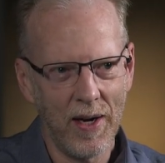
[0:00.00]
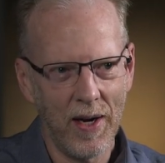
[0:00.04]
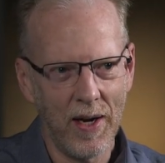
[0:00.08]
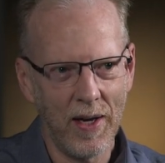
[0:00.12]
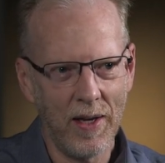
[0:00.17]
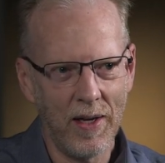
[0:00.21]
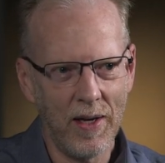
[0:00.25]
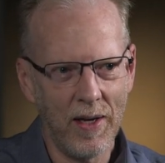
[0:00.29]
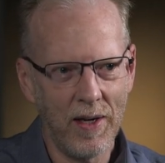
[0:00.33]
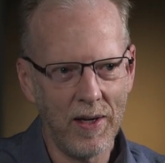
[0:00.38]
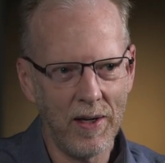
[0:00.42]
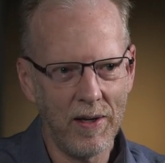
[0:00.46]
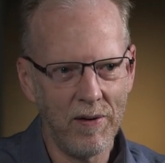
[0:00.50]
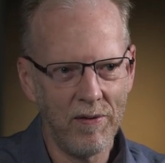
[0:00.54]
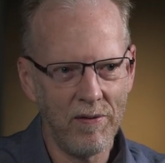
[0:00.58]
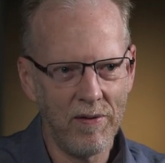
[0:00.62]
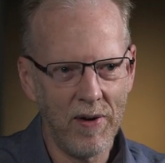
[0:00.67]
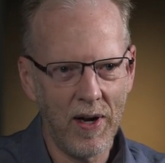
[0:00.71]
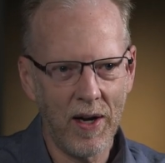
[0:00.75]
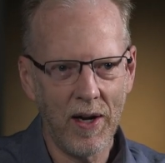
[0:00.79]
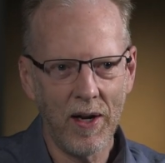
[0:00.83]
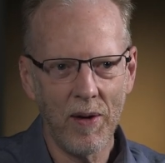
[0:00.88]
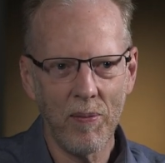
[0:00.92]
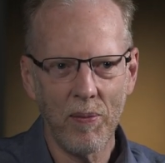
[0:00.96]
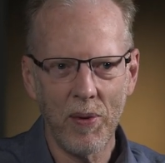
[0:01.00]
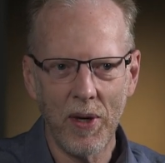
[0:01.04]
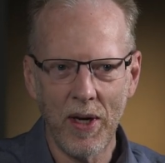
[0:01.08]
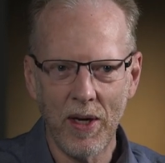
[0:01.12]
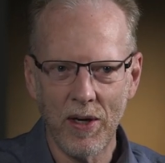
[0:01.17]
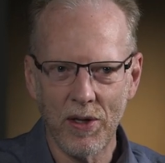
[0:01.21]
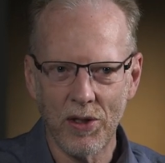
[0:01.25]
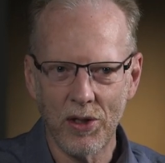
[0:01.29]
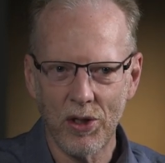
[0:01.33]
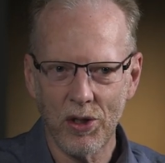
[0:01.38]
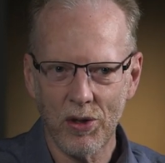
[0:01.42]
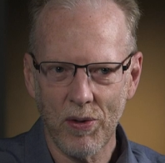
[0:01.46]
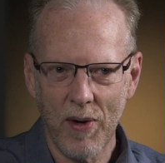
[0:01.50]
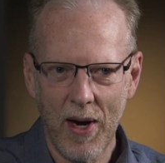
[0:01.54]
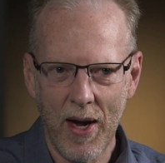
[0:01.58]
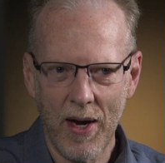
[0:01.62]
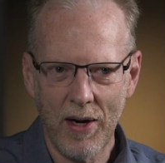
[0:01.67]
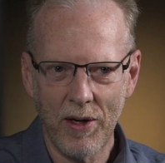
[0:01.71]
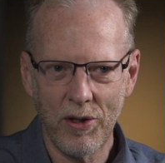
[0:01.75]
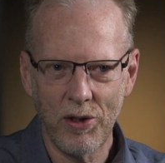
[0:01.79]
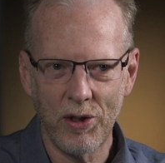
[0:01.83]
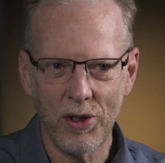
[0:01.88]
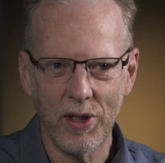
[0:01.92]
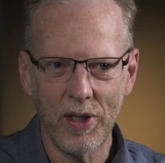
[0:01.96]
and then developing a
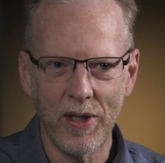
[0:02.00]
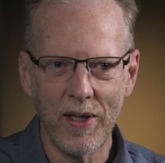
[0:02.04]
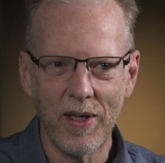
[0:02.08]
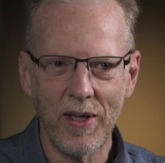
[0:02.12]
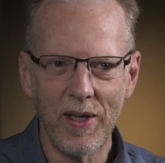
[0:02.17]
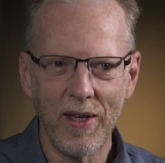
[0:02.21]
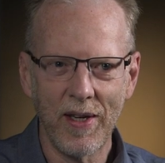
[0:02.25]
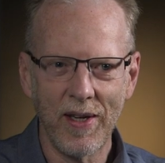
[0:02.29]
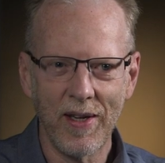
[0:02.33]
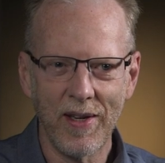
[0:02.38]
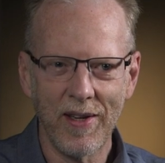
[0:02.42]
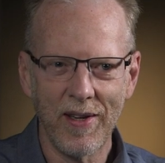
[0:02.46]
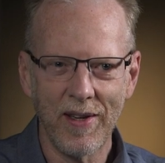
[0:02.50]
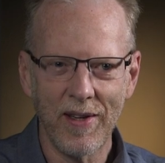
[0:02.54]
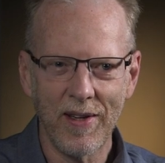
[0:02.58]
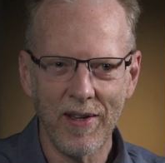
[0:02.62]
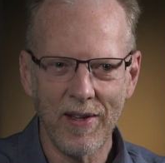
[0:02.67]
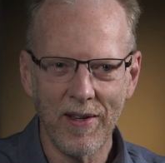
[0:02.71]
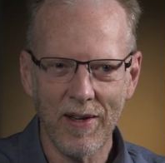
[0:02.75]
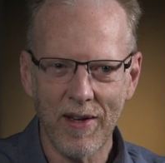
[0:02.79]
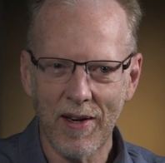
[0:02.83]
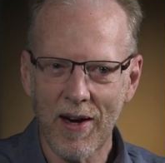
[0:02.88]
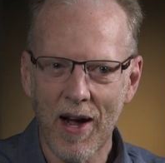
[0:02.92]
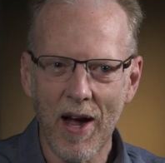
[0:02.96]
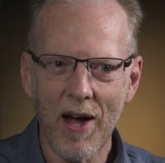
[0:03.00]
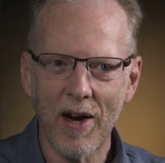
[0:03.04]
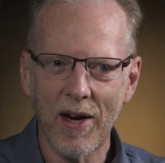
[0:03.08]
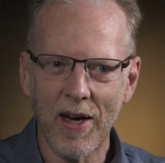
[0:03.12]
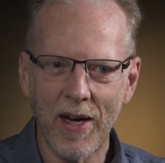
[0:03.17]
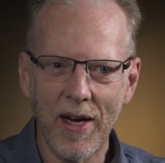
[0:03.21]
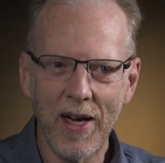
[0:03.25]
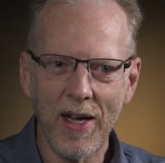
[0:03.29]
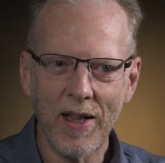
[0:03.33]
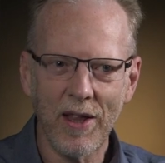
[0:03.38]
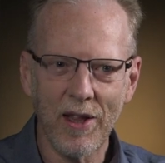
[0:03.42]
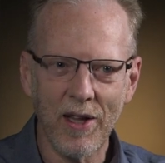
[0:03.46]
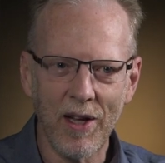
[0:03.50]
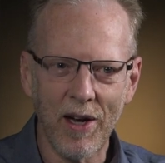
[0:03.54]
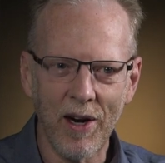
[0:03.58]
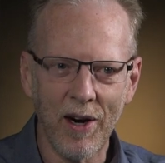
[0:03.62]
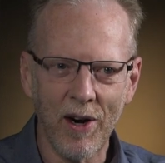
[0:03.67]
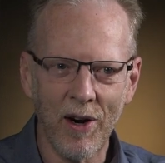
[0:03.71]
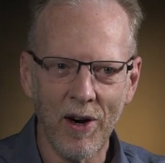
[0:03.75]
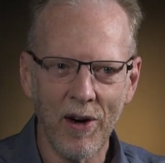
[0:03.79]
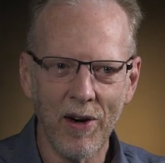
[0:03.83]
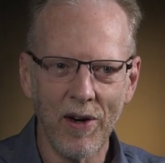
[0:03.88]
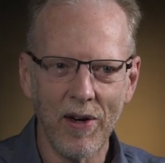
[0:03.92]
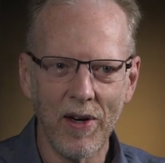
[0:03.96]
strategy on how to get
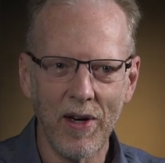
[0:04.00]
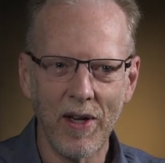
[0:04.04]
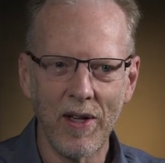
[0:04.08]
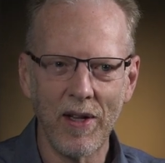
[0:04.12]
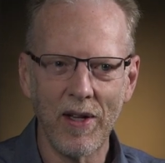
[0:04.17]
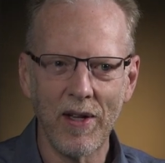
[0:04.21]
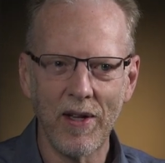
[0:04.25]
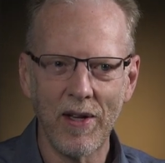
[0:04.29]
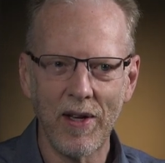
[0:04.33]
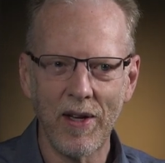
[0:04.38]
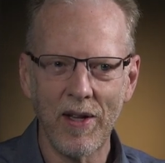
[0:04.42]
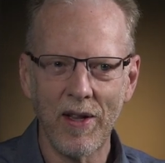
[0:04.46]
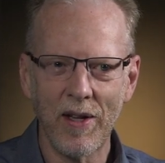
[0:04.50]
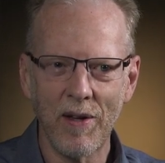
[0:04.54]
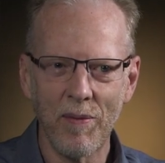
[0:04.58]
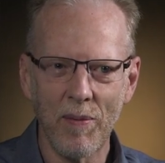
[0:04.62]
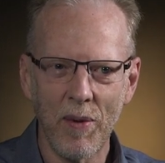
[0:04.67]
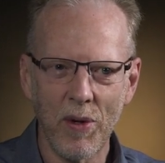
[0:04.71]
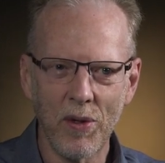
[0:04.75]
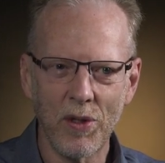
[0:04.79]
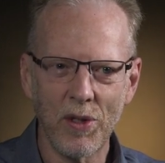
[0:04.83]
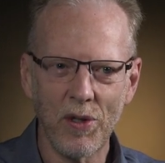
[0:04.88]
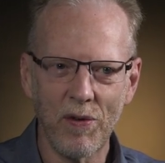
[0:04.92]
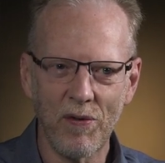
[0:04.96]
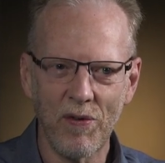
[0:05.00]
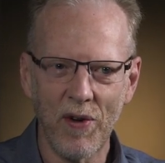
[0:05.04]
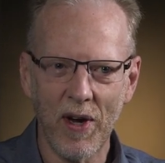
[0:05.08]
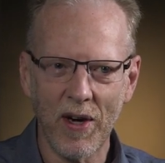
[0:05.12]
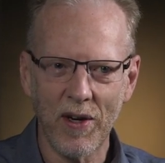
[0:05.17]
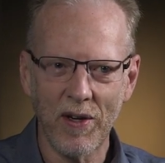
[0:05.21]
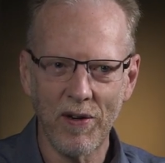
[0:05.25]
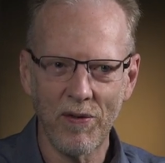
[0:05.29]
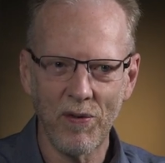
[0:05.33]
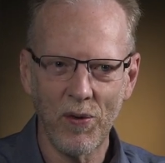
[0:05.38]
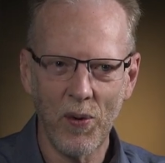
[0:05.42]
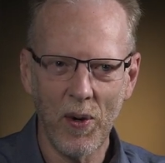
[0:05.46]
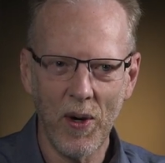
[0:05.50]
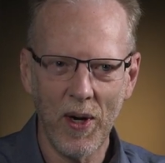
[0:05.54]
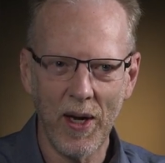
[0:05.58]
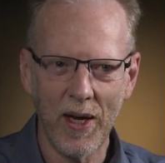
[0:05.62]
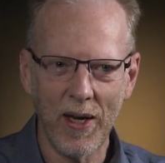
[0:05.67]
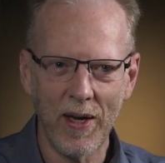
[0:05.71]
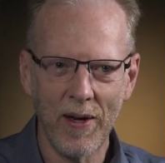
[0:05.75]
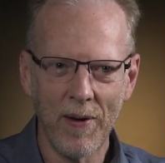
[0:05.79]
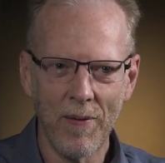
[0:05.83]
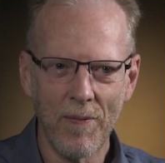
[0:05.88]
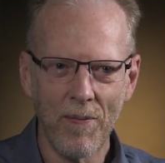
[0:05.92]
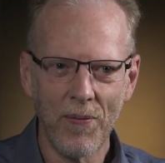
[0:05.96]
there in, in the most effective
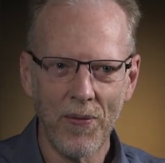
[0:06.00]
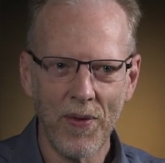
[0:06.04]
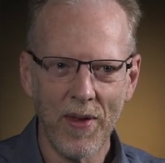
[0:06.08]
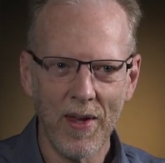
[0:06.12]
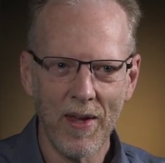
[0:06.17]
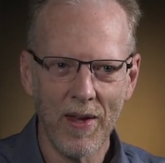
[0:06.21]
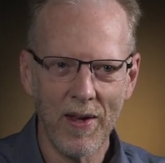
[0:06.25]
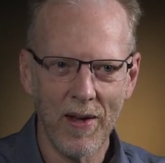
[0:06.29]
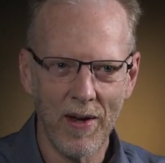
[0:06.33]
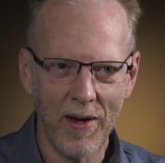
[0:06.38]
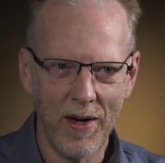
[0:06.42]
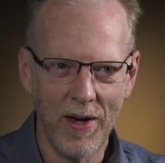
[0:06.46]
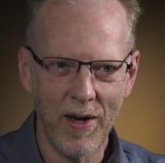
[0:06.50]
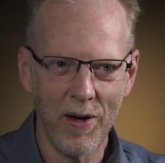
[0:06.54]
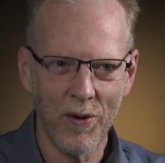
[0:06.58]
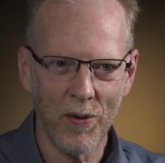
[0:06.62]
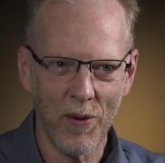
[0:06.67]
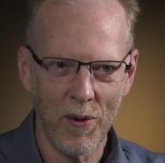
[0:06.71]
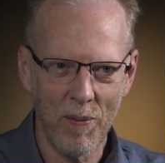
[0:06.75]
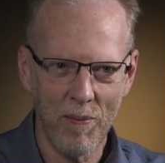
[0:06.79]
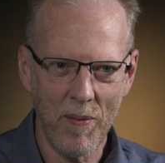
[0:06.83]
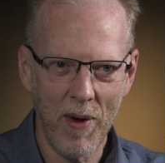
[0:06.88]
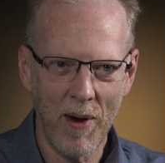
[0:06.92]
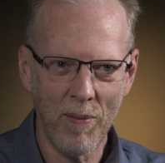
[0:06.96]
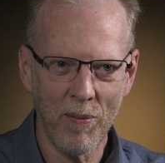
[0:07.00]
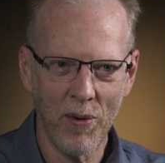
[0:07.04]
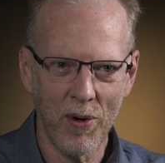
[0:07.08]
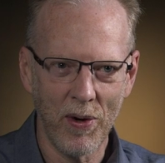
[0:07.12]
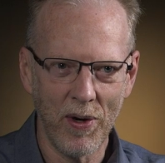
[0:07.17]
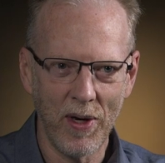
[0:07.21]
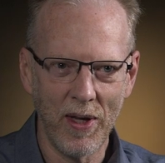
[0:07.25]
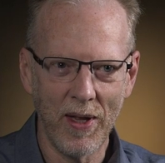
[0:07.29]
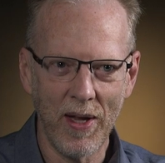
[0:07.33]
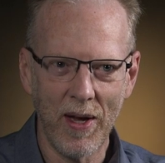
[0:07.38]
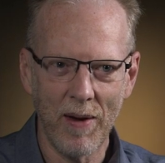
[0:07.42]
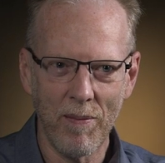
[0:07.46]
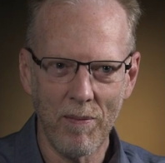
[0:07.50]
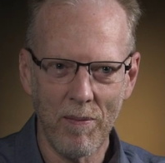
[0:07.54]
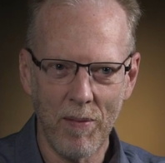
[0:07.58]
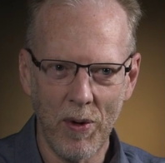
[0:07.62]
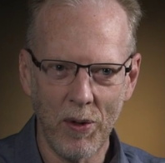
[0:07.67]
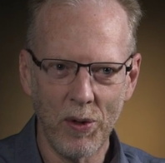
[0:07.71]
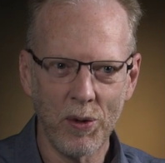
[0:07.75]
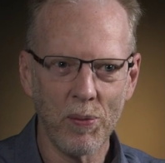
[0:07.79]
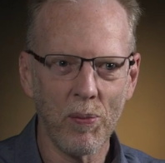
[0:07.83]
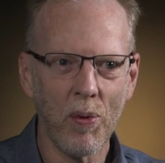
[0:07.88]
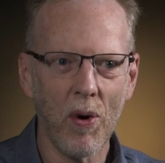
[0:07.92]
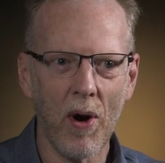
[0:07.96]
way. Mm-hmm. Again, remembering that
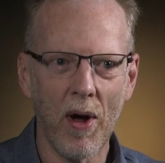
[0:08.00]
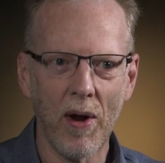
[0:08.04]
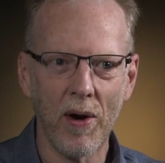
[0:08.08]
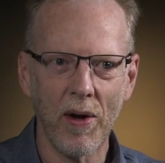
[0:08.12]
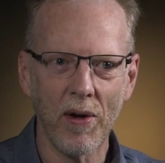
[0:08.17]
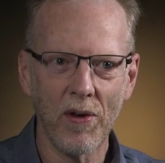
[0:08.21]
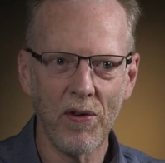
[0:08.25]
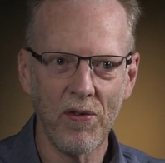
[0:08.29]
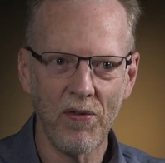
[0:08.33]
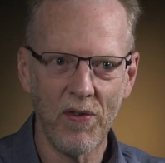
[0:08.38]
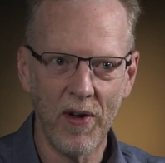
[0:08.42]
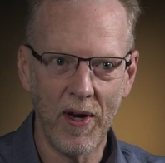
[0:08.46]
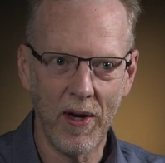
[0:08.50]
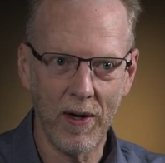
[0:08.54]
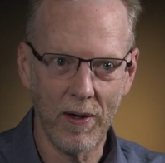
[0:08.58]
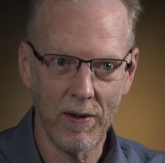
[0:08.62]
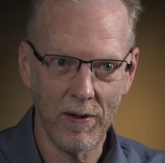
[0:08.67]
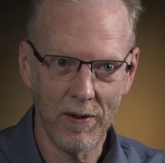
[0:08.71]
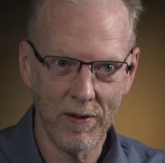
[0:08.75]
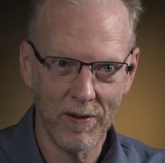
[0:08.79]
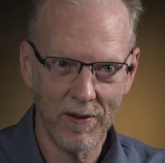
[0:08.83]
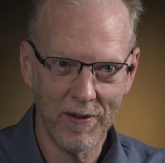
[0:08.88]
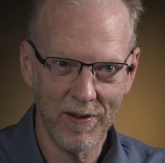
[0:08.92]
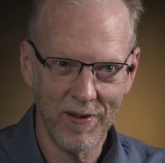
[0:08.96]
most products fail.